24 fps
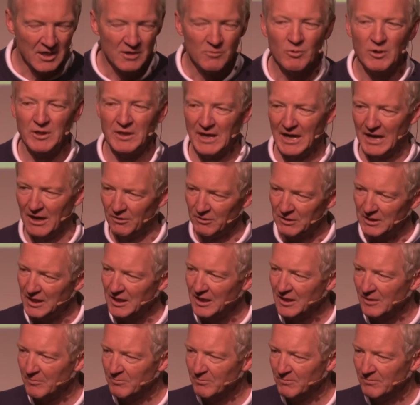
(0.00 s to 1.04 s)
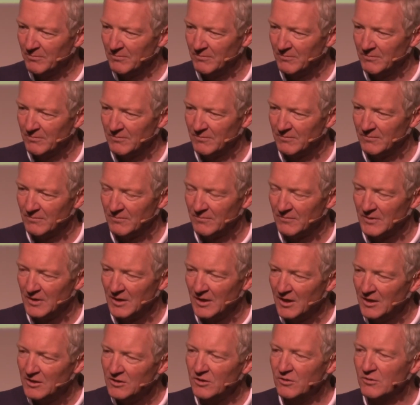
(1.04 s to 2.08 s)
Without him,
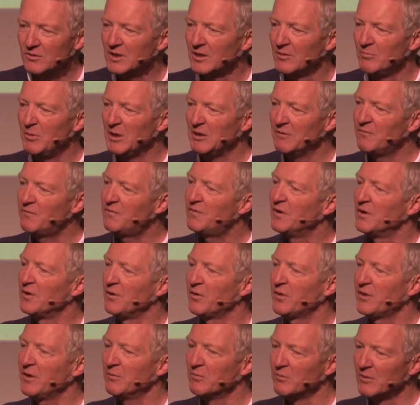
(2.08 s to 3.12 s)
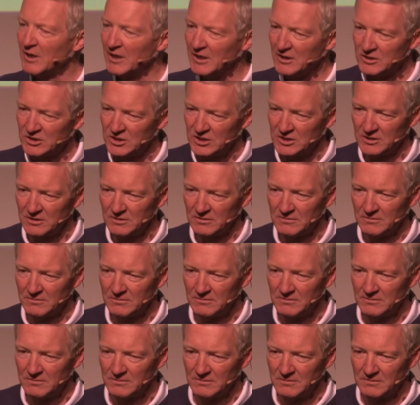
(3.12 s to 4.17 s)
you can be filthy rich
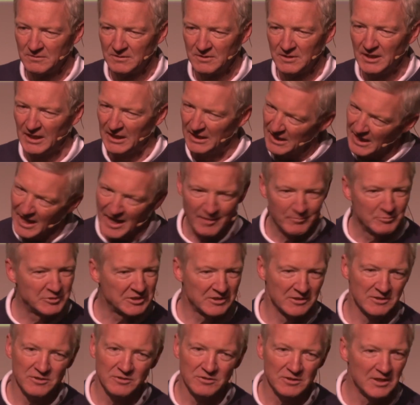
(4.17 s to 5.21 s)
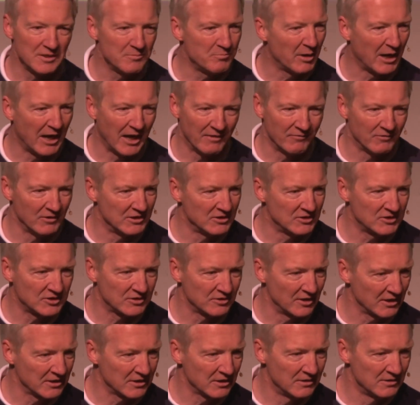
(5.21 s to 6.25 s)
and absolutely poverty
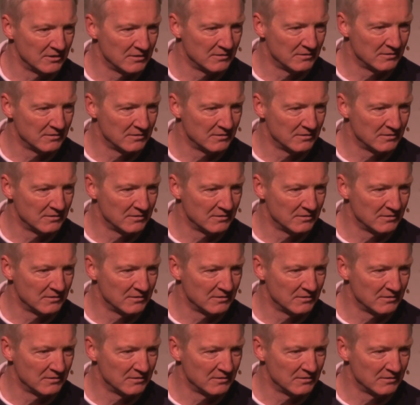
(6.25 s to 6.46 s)
stricken.